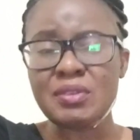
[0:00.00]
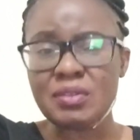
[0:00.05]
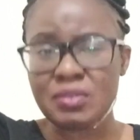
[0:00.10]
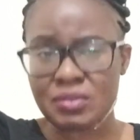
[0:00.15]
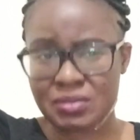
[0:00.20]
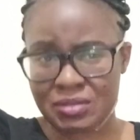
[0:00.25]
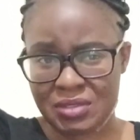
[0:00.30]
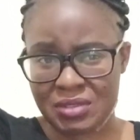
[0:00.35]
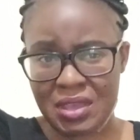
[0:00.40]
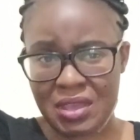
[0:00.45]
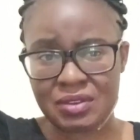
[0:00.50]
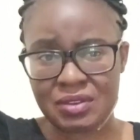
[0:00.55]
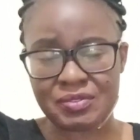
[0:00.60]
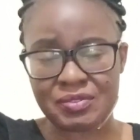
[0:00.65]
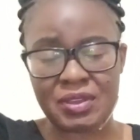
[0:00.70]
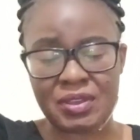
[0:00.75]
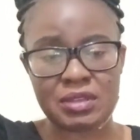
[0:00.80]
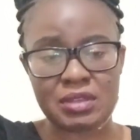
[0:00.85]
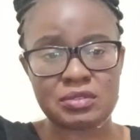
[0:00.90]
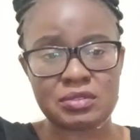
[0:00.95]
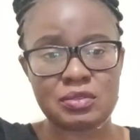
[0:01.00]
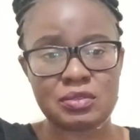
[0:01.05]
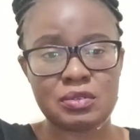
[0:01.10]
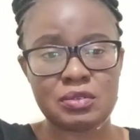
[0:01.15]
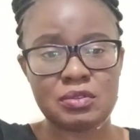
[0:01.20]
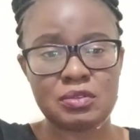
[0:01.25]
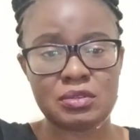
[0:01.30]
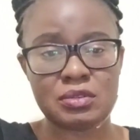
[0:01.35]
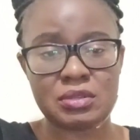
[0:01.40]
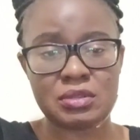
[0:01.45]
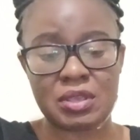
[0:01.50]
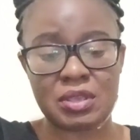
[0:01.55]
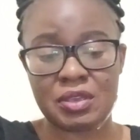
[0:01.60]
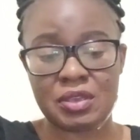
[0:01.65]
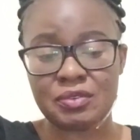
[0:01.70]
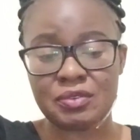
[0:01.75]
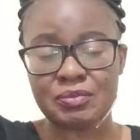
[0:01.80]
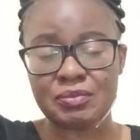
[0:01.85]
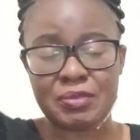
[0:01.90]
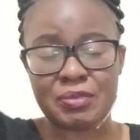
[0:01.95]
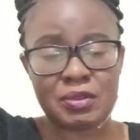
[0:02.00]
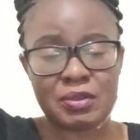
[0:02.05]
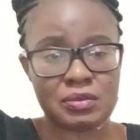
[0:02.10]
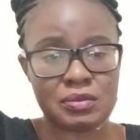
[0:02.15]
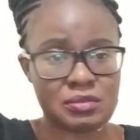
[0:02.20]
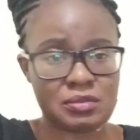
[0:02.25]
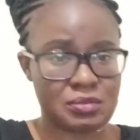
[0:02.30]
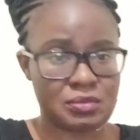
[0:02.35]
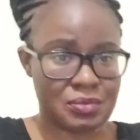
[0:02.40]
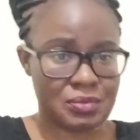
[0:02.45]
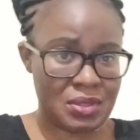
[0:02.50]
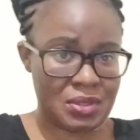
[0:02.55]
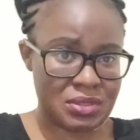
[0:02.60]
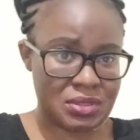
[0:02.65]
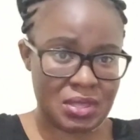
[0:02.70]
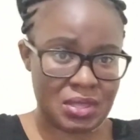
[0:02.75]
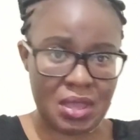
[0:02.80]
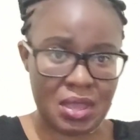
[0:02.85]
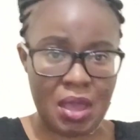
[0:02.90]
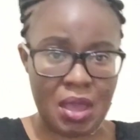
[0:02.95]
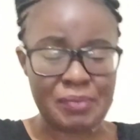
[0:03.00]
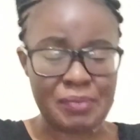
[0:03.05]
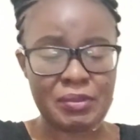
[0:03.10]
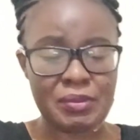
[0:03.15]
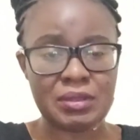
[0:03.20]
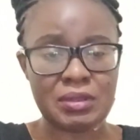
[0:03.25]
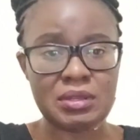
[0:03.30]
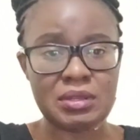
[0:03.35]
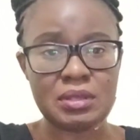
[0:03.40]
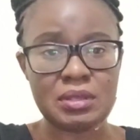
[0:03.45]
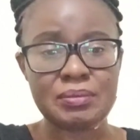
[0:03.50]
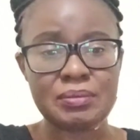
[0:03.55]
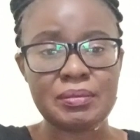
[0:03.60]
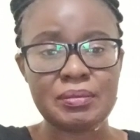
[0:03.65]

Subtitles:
those kind of excuse you give because one thing happened.